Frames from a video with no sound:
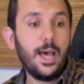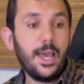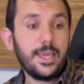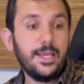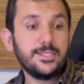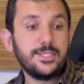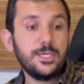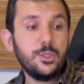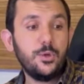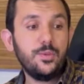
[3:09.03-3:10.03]
I can
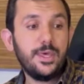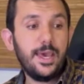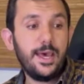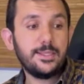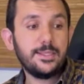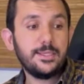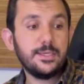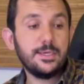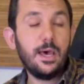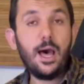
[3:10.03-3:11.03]
tell you that
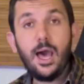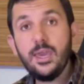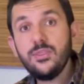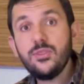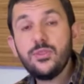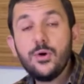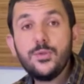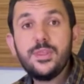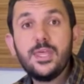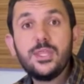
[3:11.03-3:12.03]
I
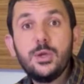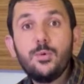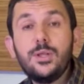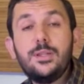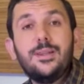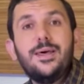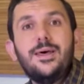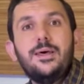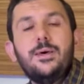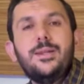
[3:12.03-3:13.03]
thought that they will
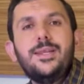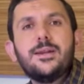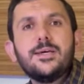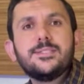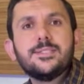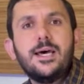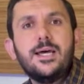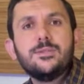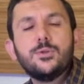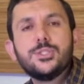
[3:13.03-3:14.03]
let us
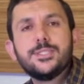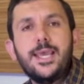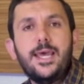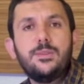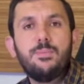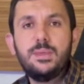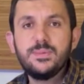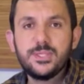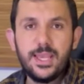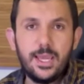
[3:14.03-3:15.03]
understand
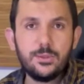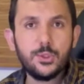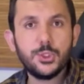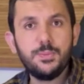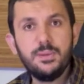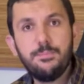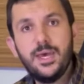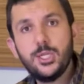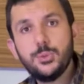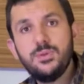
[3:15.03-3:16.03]
BIM standards, BIM
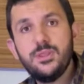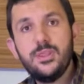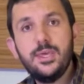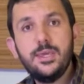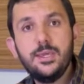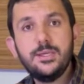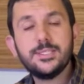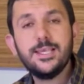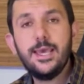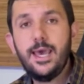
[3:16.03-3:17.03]
management
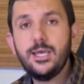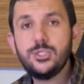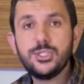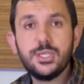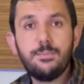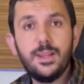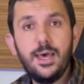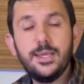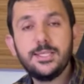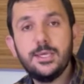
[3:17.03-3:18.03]
things, and just
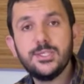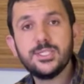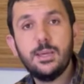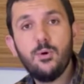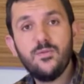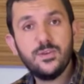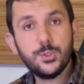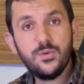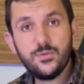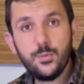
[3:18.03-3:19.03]
apply it in some of the
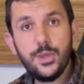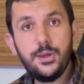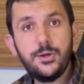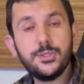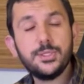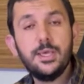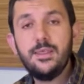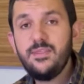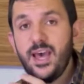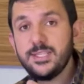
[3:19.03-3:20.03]
softwares.
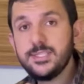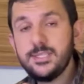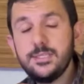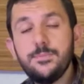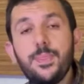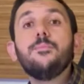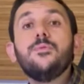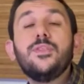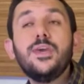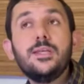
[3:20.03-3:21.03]
That's it.
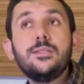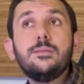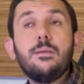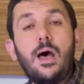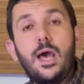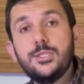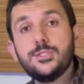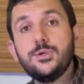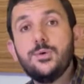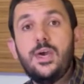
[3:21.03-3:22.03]
Then I
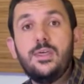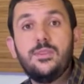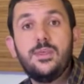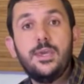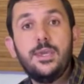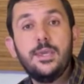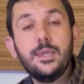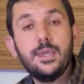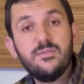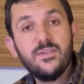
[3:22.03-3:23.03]
saw that they
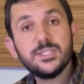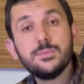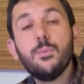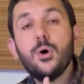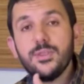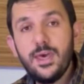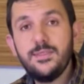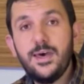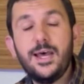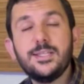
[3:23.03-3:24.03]
give us more
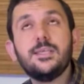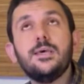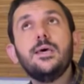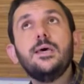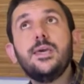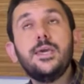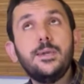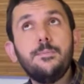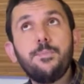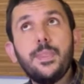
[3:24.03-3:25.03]
than that.
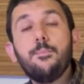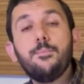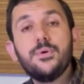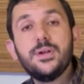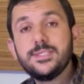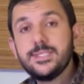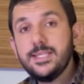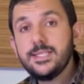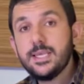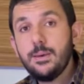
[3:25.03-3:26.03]
They
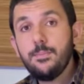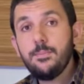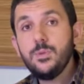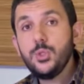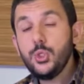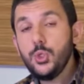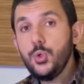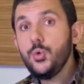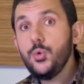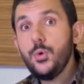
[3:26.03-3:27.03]
present some
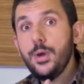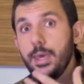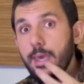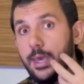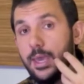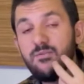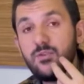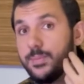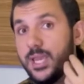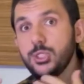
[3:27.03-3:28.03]
new
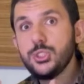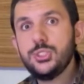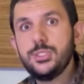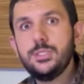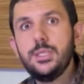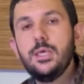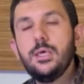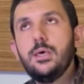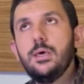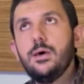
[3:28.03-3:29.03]
information
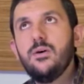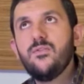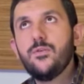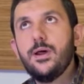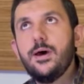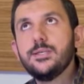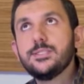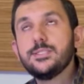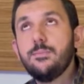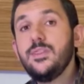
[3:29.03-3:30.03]
for
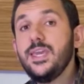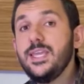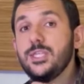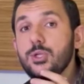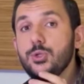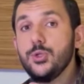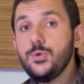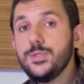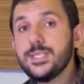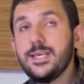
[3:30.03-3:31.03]
us. They
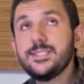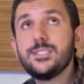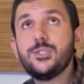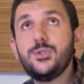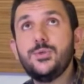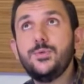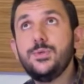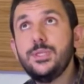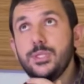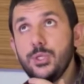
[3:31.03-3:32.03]
introduce us
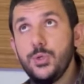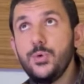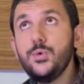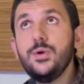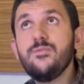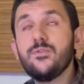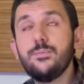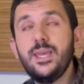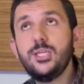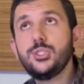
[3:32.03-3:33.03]
to new
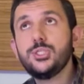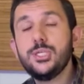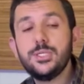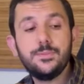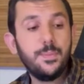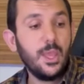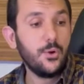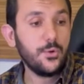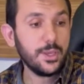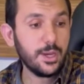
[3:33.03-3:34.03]
information
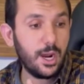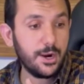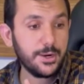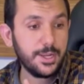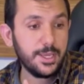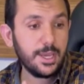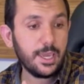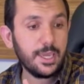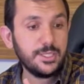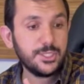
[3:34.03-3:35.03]
regarding,
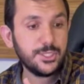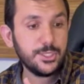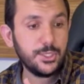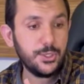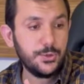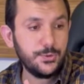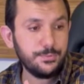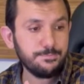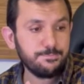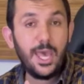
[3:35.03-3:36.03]
I can tell
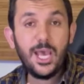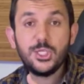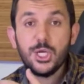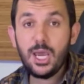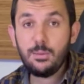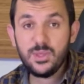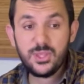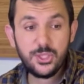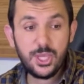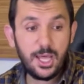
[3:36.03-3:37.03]
you, agile
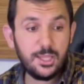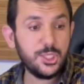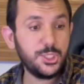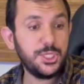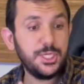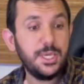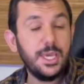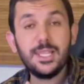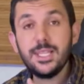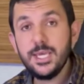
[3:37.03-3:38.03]
methodology,
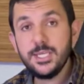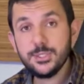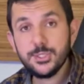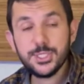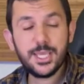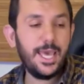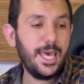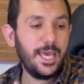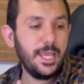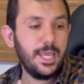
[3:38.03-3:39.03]
laser
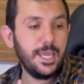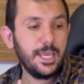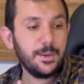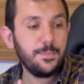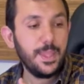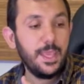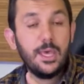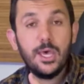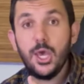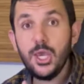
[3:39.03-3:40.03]
scanning,
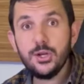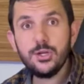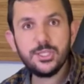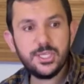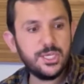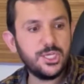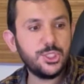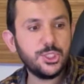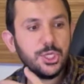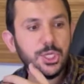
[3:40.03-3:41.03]

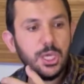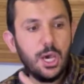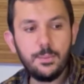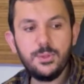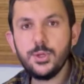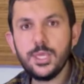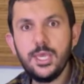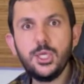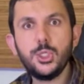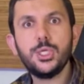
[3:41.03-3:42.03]
heritage,
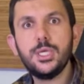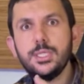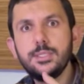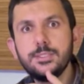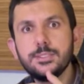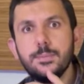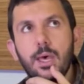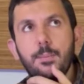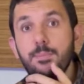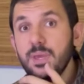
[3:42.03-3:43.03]
communication,
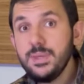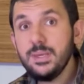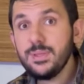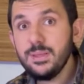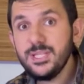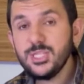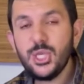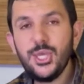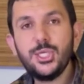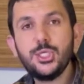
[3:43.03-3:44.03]
BIM
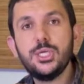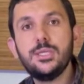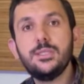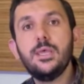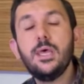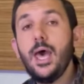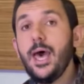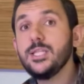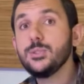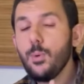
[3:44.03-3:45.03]
implementation,
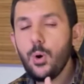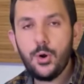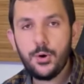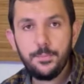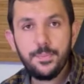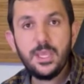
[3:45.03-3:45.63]
and more.